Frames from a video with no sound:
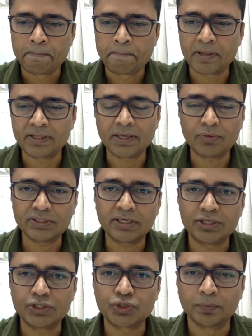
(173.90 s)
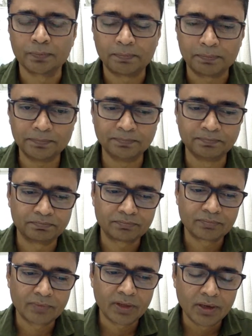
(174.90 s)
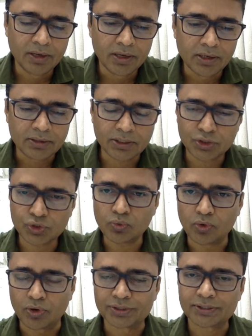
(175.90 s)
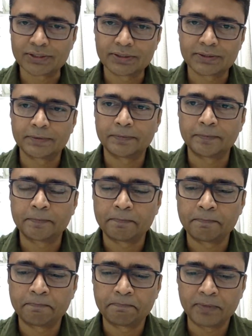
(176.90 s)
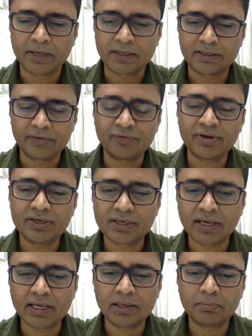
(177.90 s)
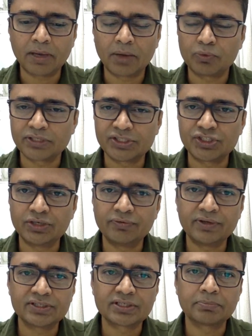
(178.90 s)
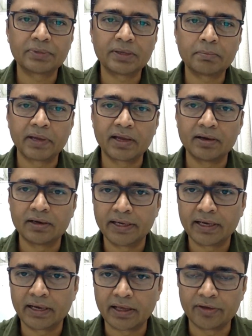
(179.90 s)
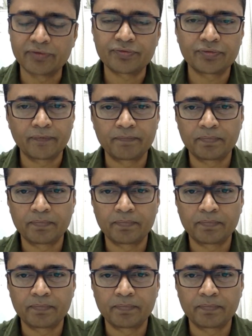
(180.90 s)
But there was an issue. The issue was that every time I was achieving something bigger in life,